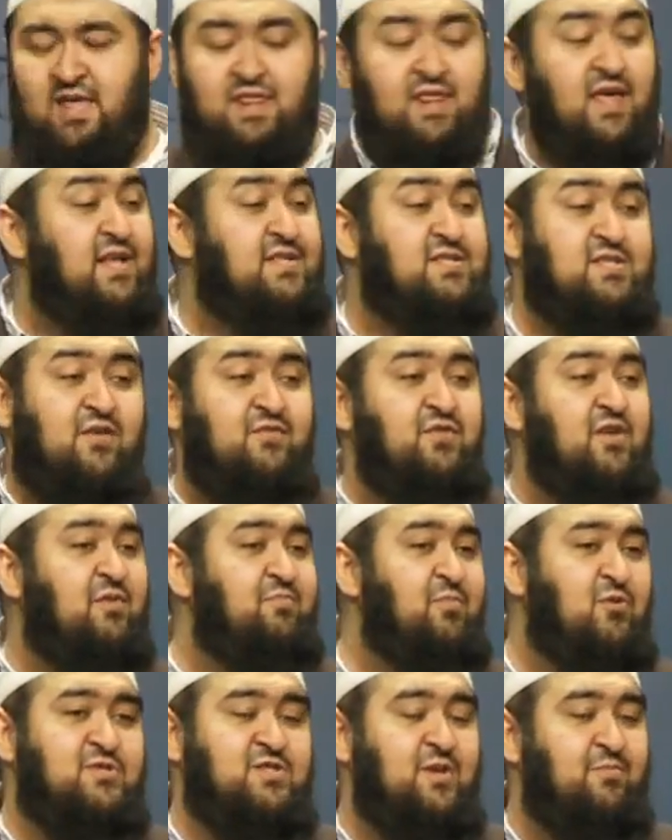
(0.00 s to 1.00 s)
It's of the
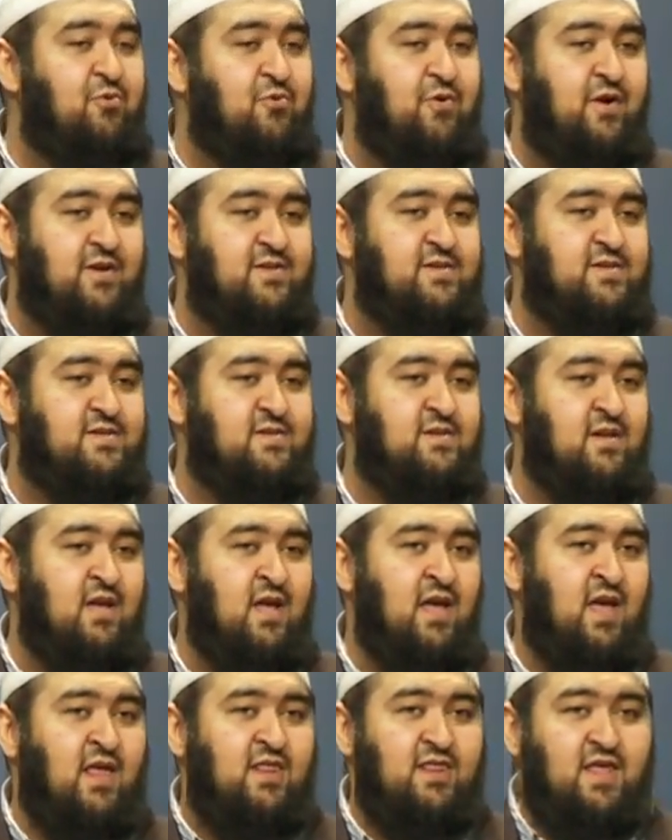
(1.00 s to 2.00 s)
utmost importance.
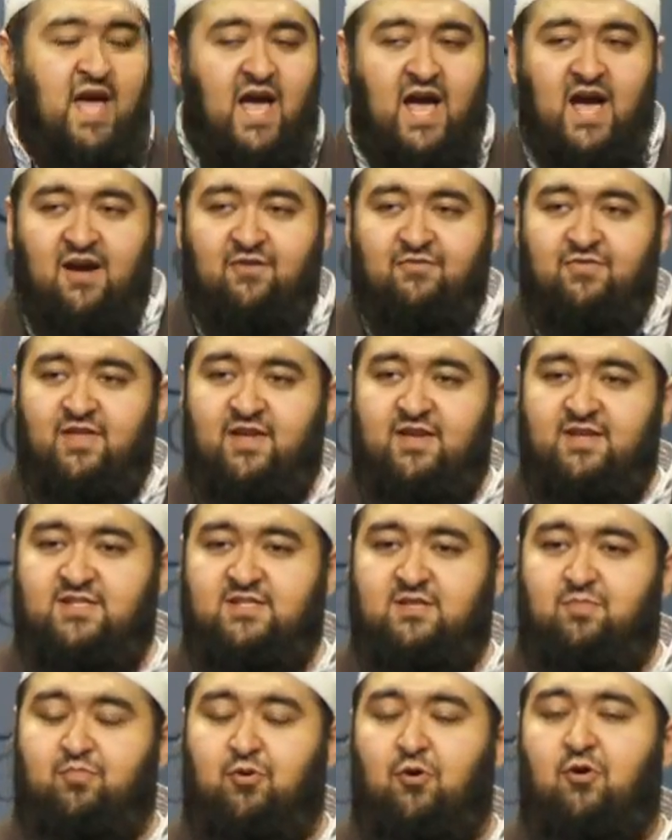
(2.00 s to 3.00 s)
They have
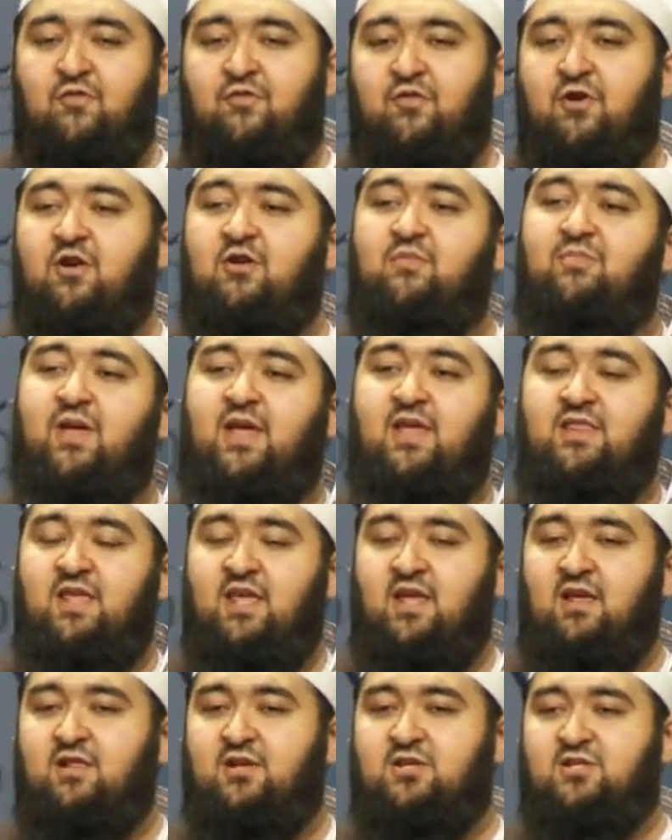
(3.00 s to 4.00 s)
this proverb in the
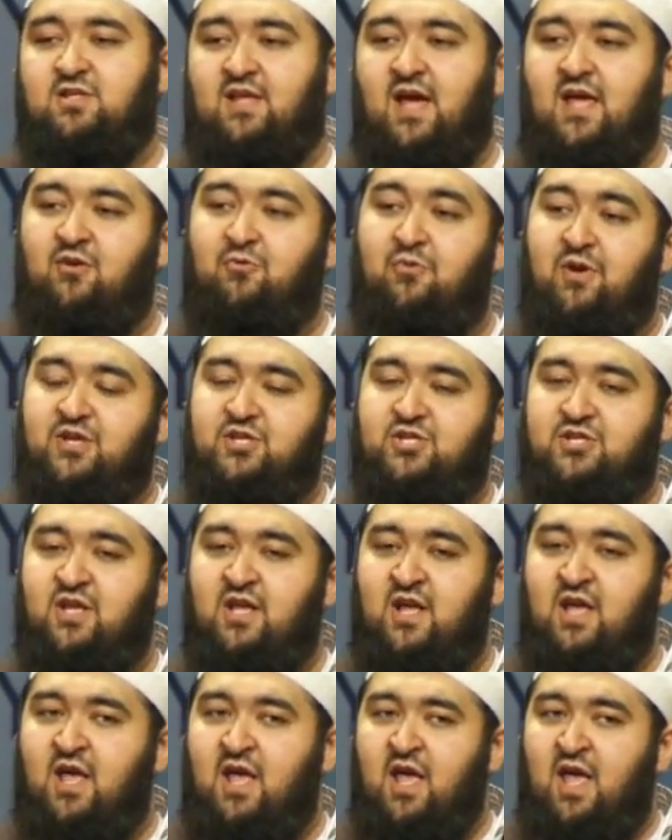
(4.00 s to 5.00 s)
English language
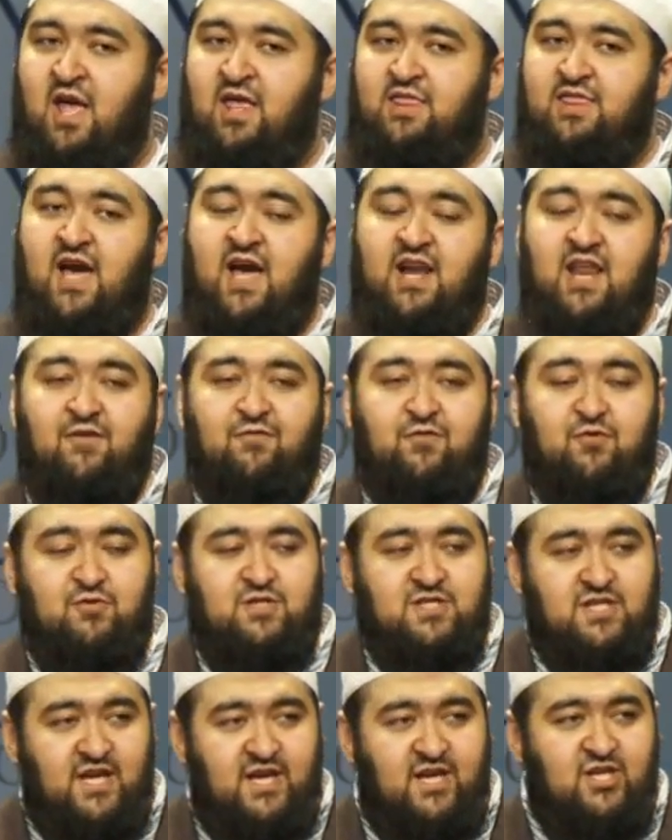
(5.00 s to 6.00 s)
that if you
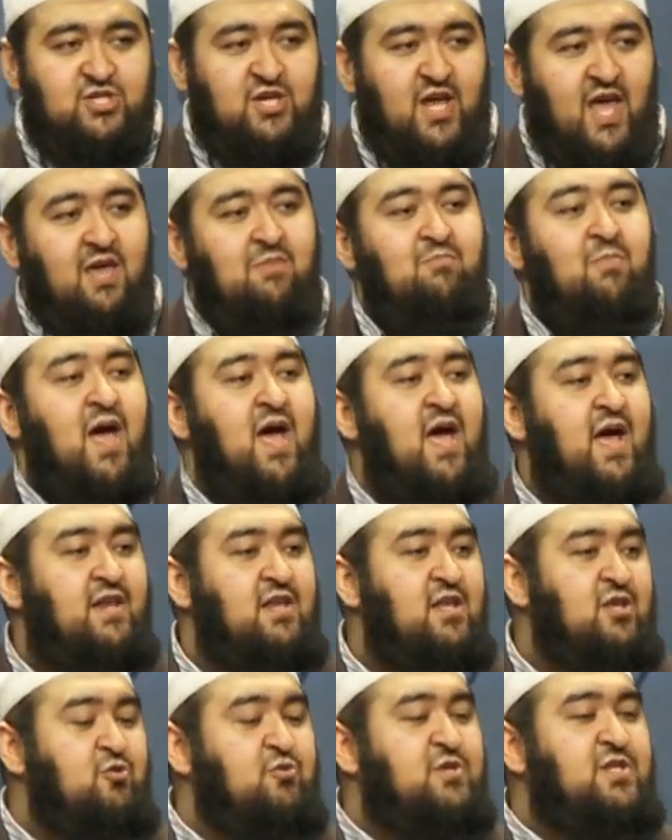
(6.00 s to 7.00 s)
teach a
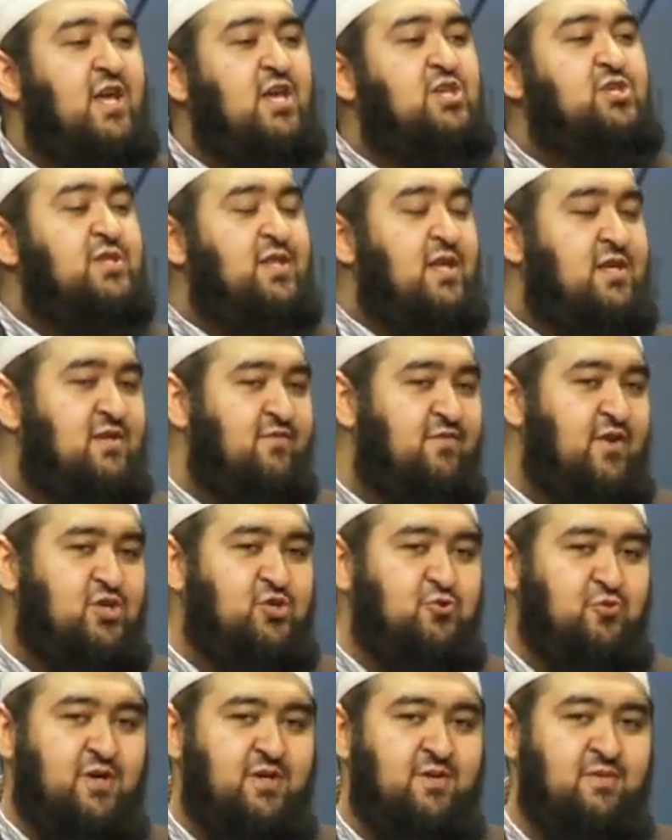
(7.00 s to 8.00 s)
man, you teach an
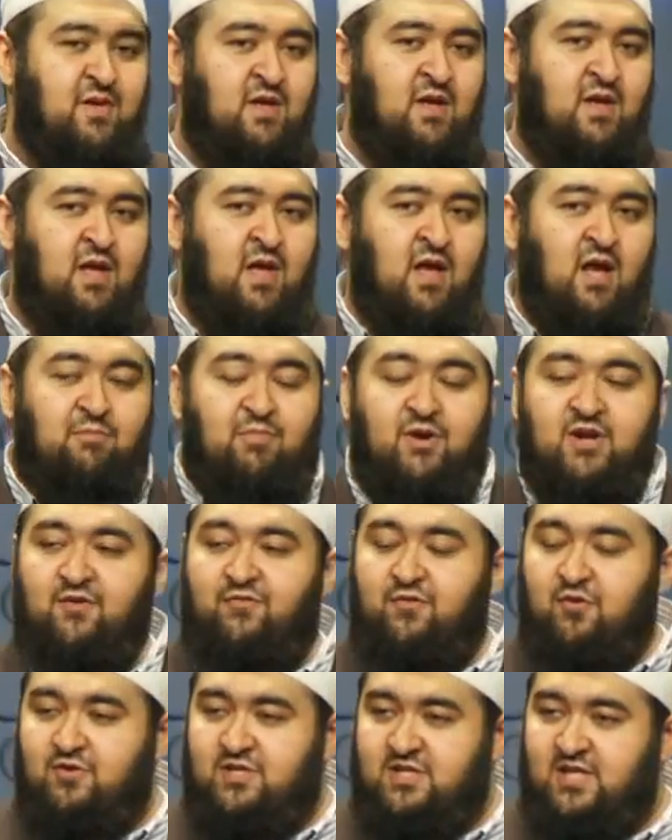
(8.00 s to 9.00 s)
individual. But
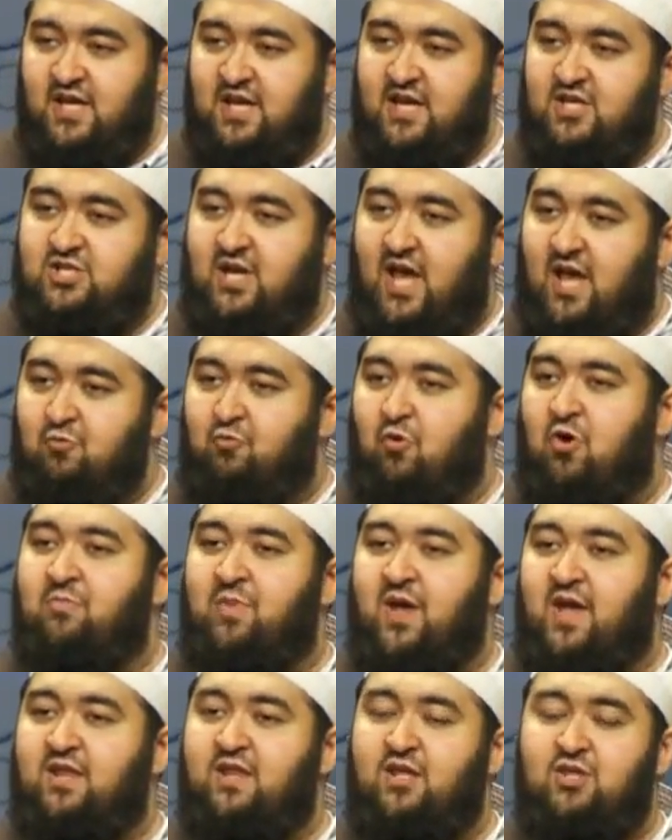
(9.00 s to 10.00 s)
if you teach a
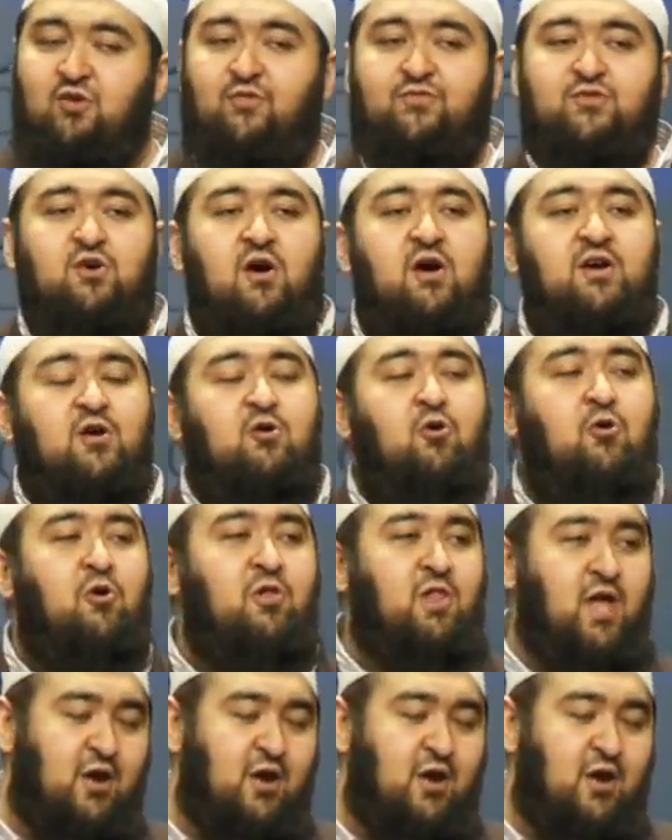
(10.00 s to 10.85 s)
woman, you've taught a whole